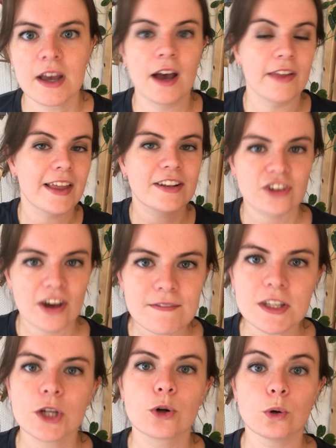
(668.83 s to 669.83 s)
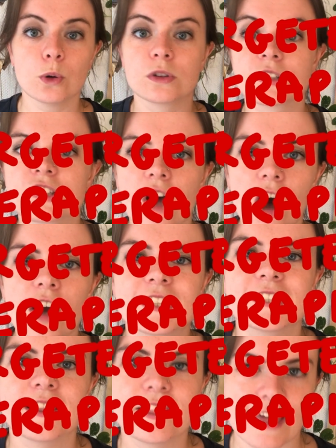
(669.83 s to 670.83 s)
and they're generally called
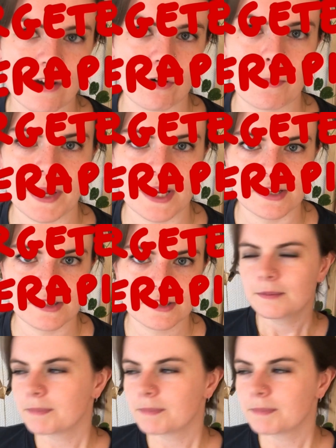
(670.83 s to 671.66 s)
targeted therapies.